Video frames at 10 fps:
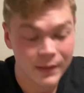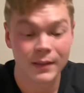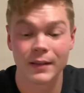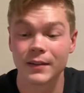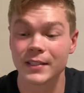
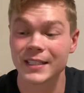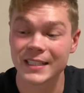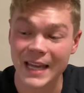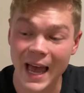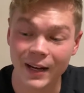this
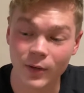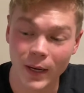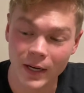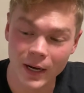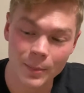static right
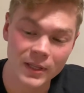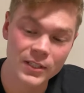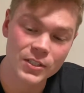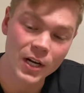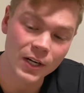here. I mean,
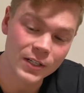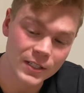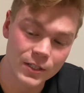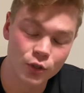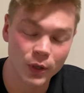this dirt is
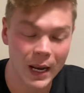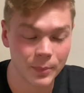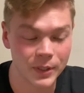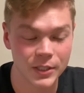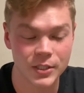entrapped
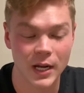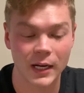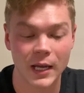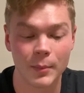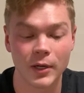there. It's not
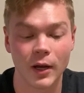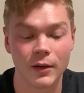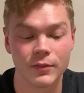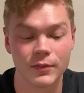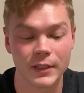coming
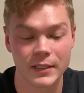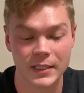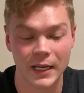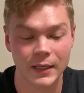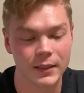off. It's
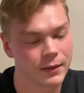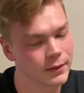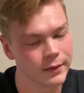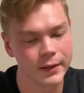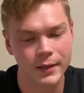like
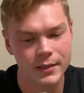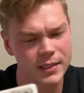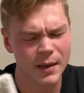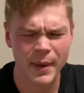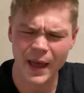
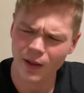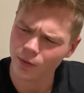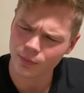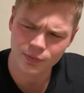somehow